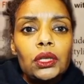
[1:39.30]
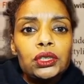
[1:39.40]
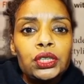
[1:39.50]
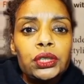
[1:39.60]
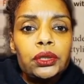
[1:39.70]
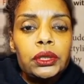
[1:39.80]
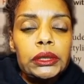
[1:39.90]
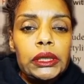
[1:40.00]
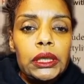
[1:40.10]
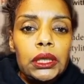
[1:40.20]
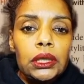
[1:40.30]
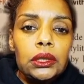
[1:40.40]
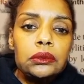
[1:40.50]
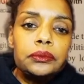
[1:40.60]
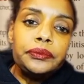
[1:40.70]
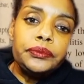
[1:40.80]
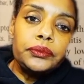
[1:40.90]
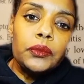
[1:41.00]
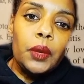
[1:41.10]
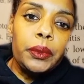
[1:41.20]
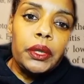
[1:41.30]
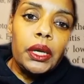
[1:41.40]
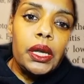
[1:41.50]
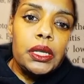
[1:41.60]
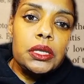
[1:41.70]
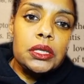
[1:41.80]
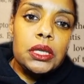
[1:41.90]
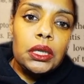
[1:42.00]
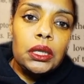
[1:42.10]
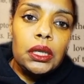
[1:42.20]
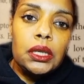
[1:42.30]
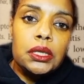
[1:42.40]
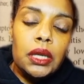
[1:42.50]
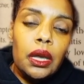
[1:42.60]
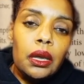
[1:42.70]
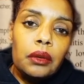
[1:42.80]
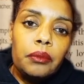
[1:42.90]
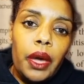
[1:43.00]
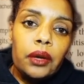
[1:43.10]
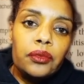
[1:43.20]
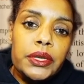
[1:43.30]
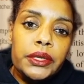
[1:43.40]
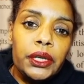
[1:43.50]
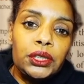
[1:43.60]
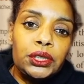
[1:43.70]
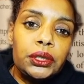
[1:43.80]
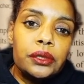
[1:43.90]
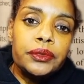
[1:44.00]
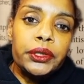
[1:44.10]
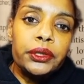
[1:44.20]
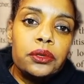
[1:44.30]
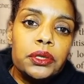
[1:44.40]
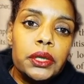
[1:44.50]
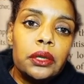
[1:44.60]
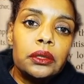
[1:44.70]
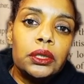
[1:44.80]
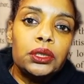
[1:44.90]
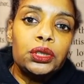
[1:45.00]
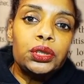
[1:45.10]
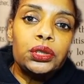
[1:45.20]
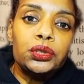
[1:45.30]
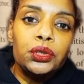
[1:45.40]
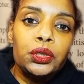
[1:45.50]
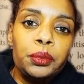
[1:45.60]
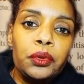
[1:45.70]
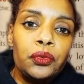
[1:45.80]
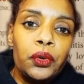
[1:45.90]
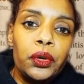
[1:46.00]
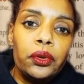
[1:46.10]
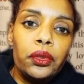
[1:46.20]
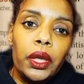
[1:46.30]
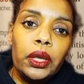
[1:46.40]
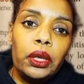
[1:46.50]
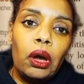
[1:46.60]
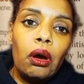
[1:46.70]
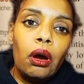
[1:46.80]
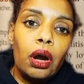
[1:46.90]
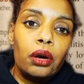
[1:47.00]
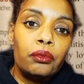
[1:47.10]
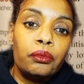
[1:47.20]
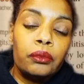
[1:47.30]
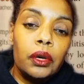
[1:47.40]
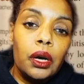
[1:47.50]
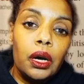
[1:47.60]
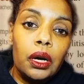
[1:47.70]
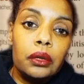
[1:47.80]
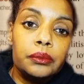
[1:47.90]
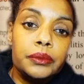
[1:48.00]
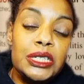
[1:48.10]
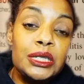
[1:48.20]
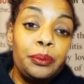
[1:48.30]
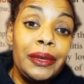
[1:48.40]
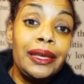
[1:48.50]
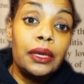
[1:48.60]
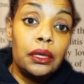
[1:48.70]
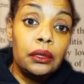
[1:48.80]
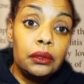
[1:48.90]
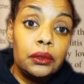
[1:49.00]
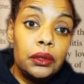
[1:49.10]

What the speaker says: Generally, because it is a manifestation of sickle cell in children before they are speaking,